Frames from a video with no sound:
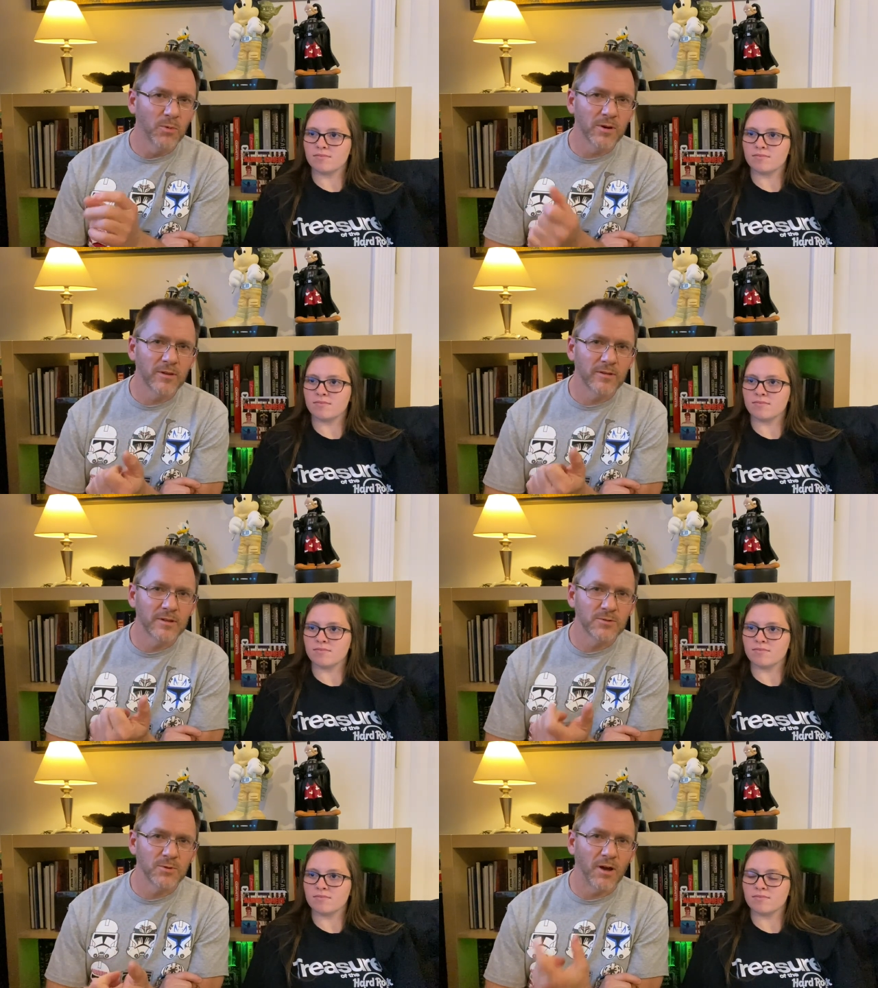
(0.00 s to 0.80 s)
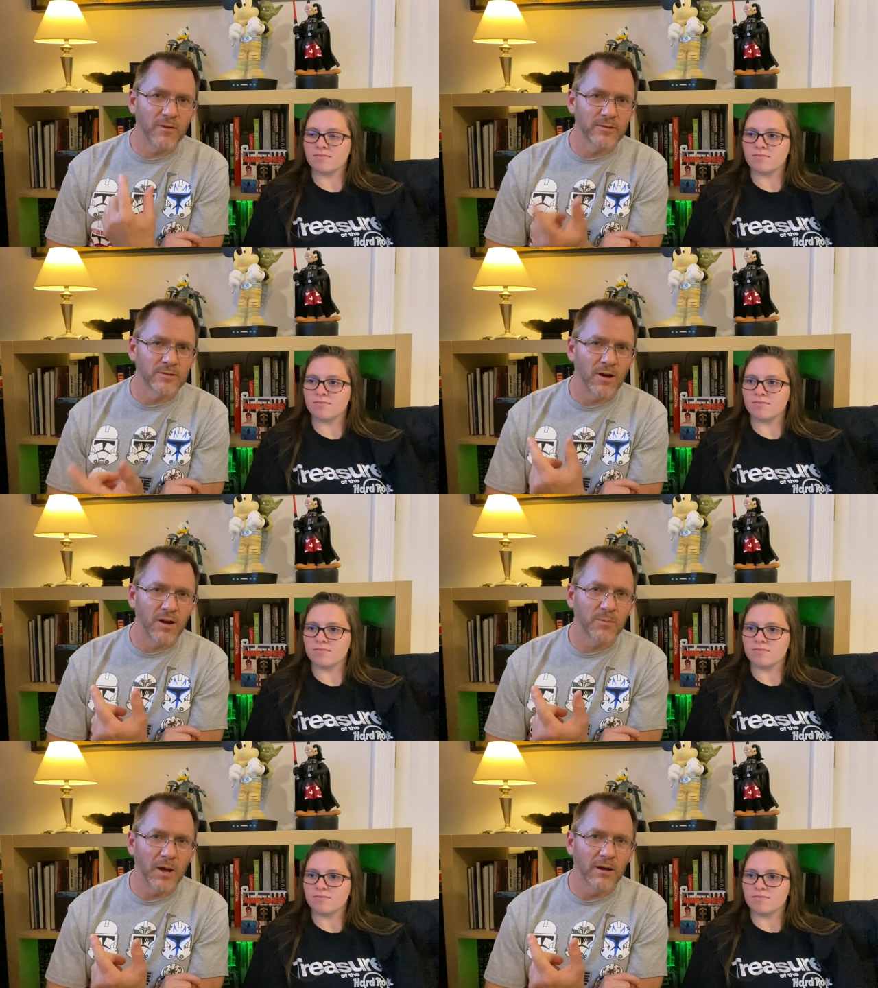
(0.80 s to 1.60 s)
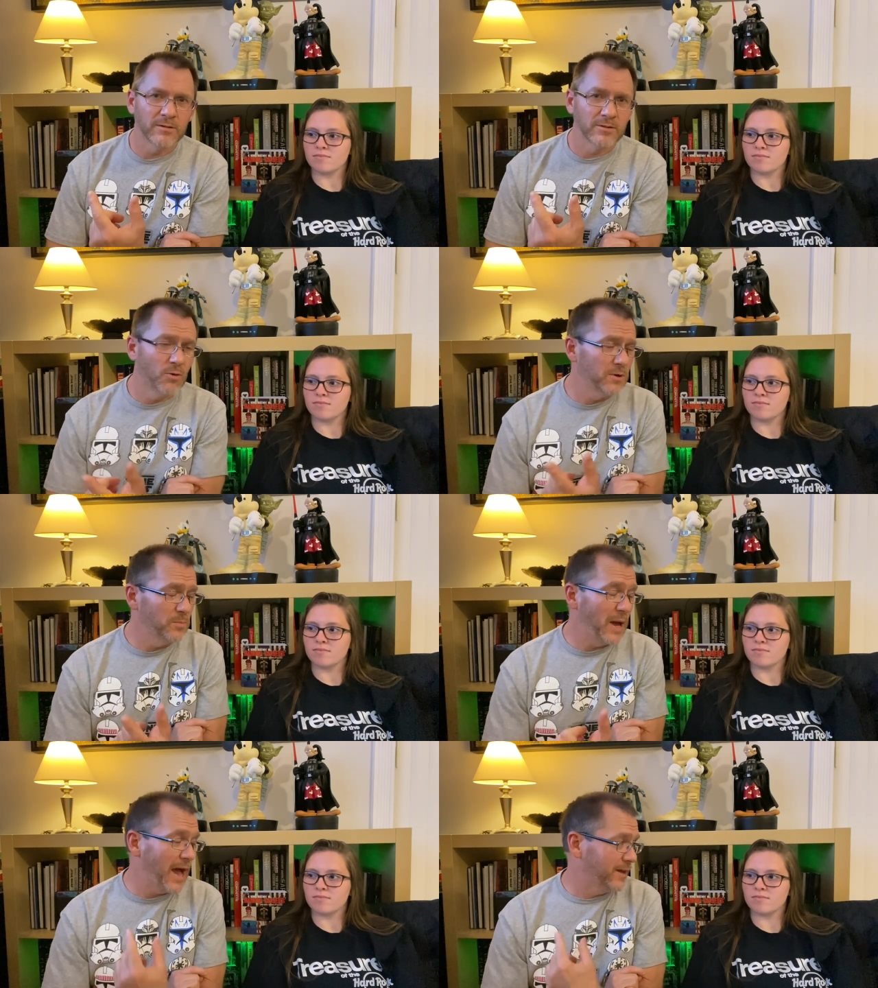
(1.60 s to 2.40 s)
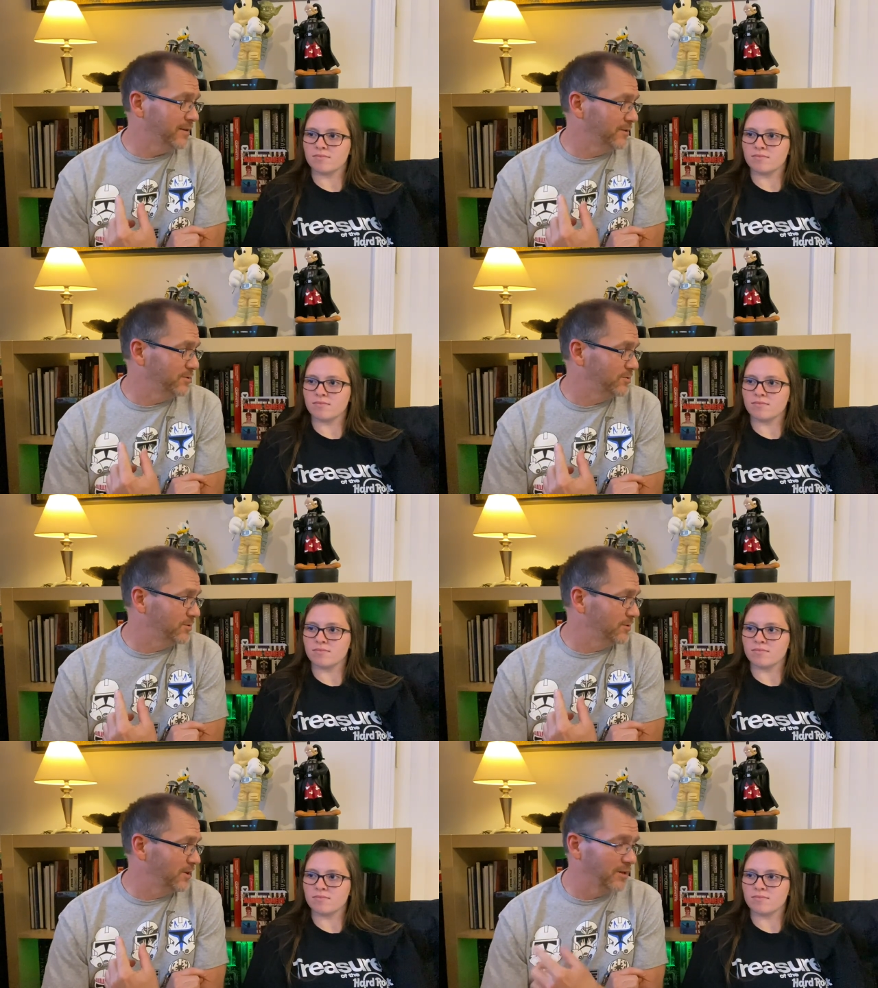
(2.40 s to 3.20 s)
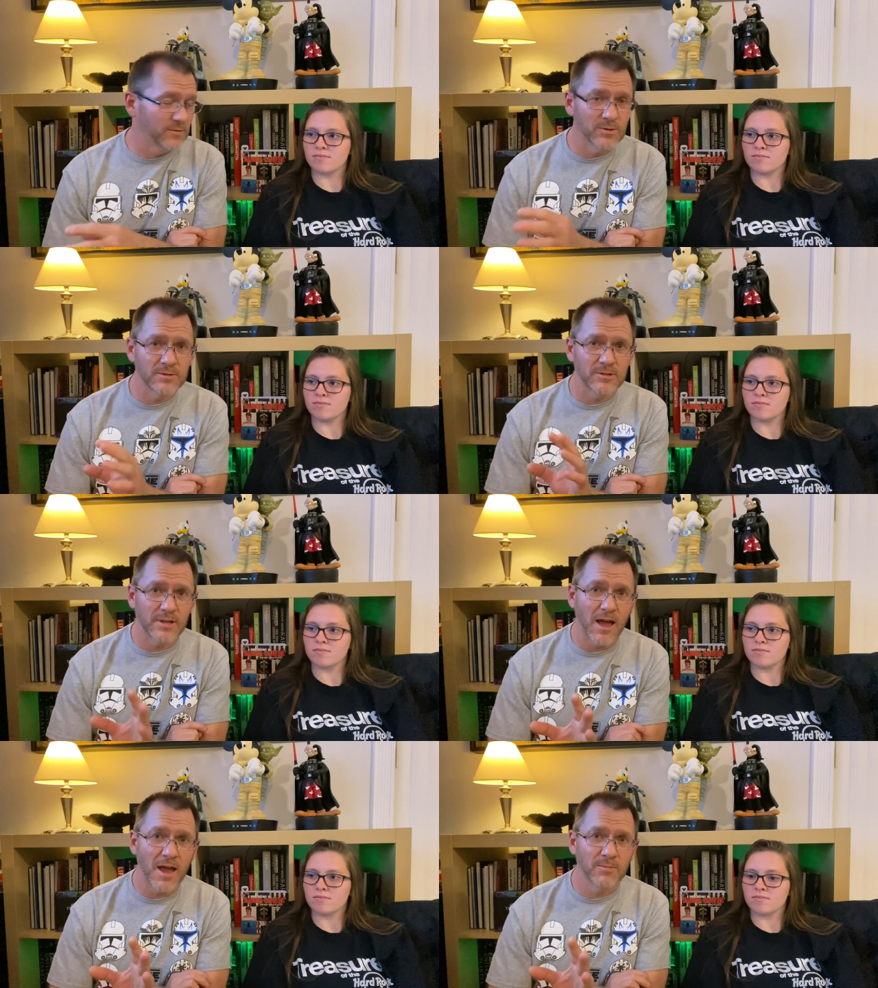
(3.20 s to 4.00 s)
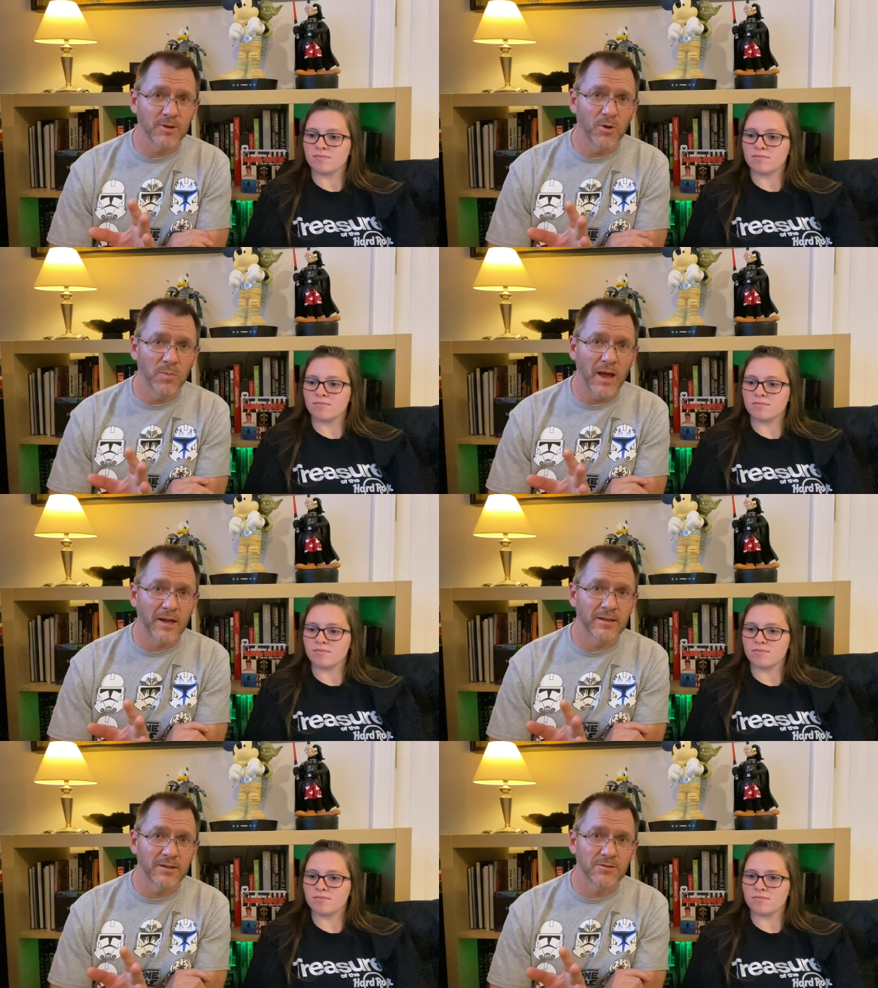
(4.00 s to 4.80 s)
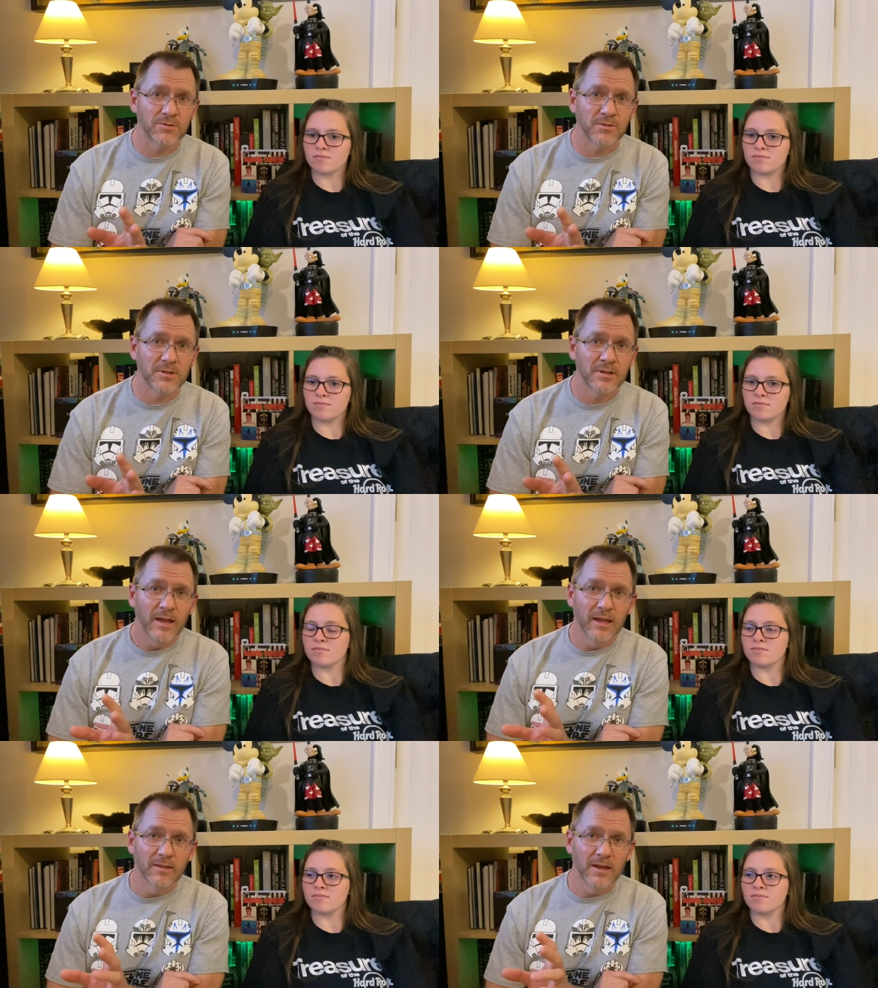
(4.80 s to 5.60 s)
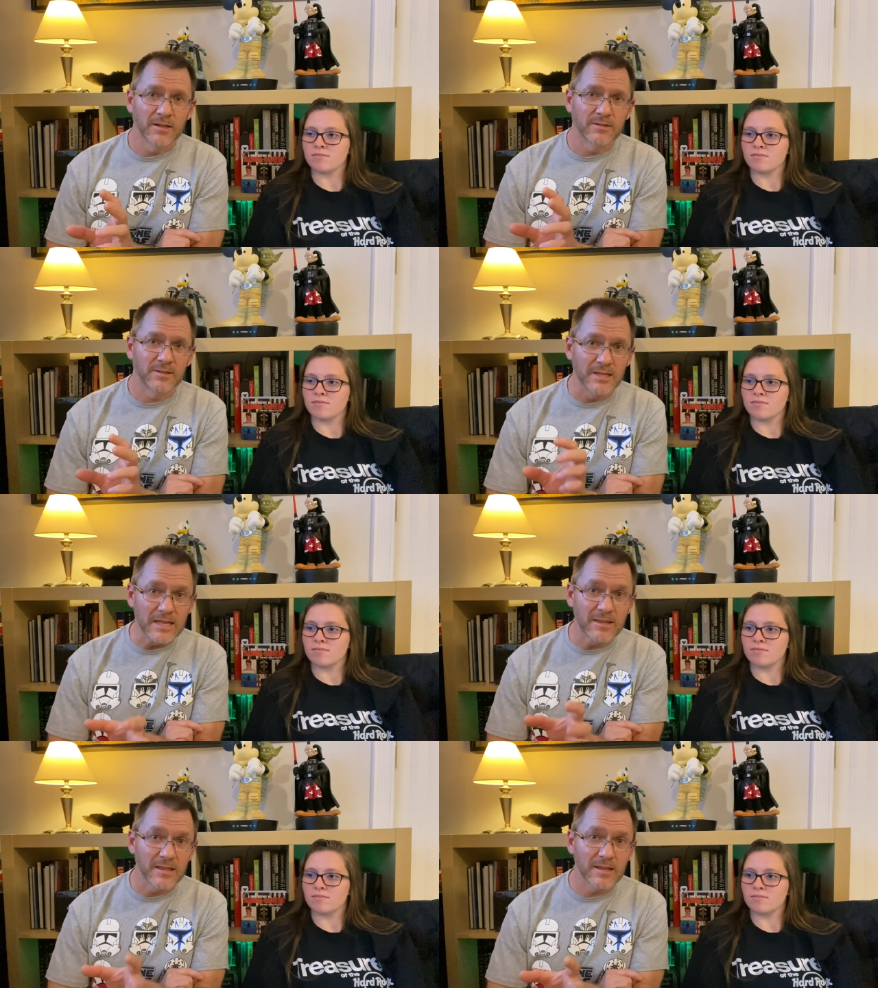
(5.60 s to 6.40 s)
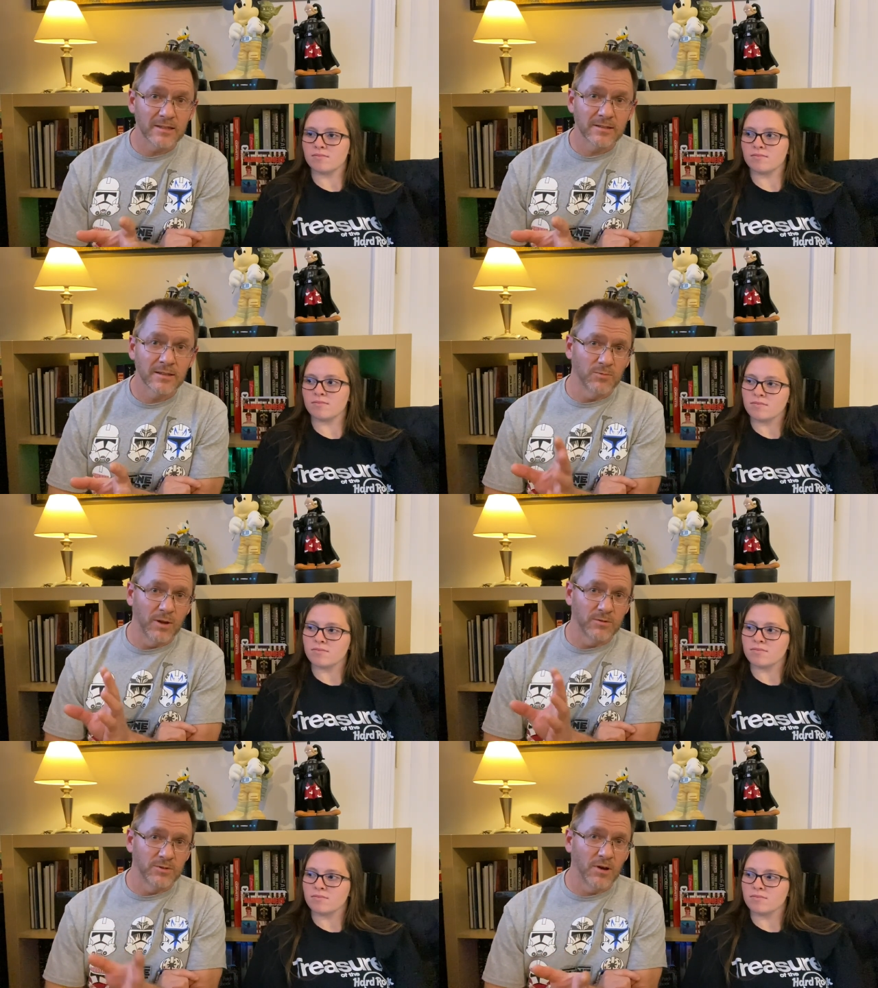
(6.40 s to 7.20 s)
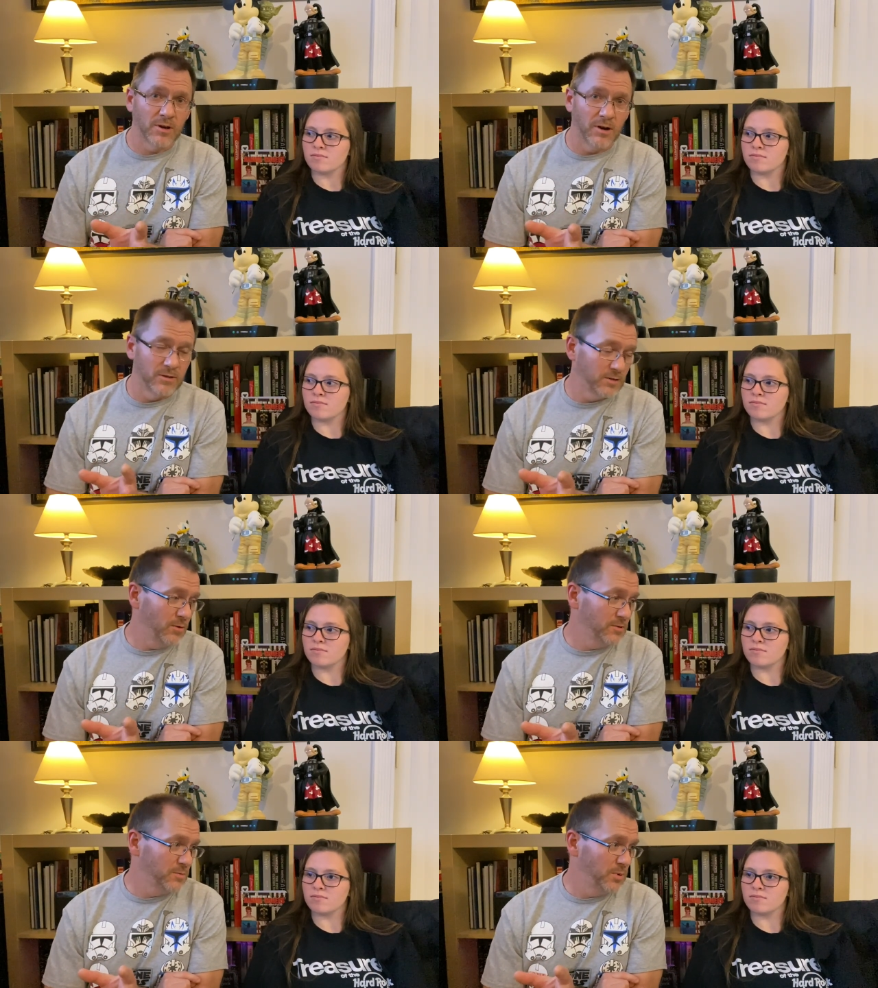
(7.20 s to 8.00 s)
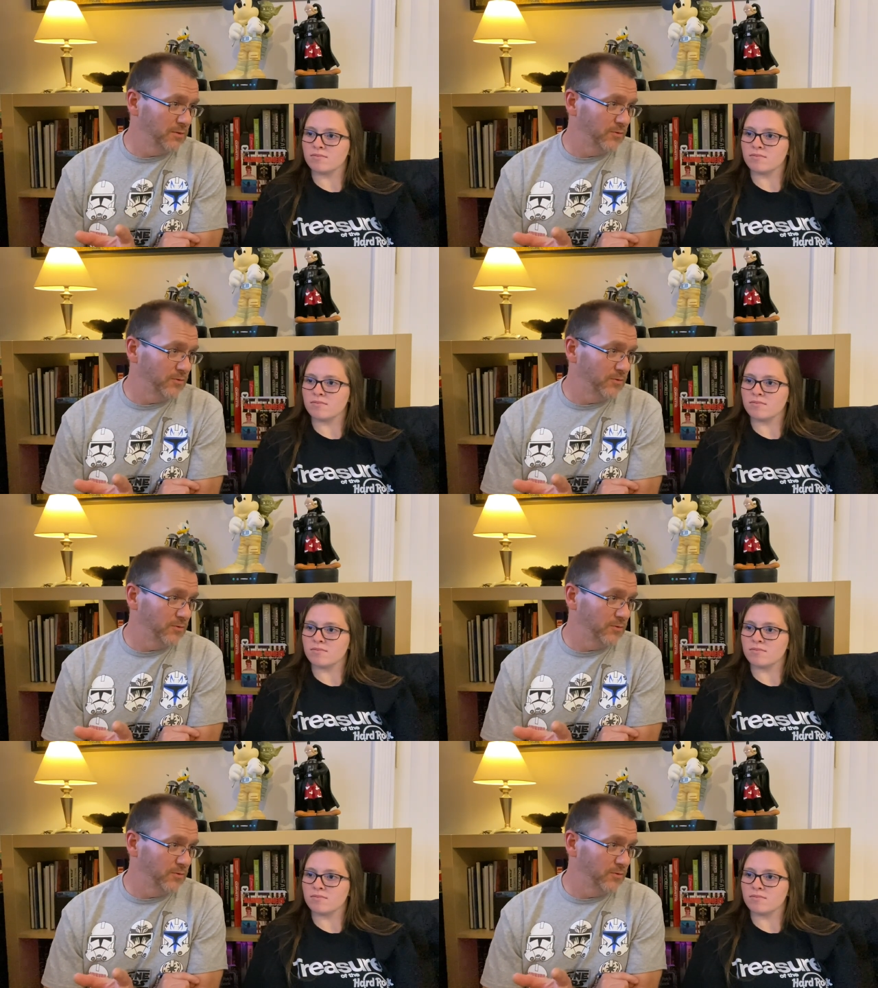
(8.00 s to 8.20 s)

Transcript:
Speaker 1: one of the things we often talk about is going back in history. Like if there's a time to go back in history and like see things. When I was younger, I was always a big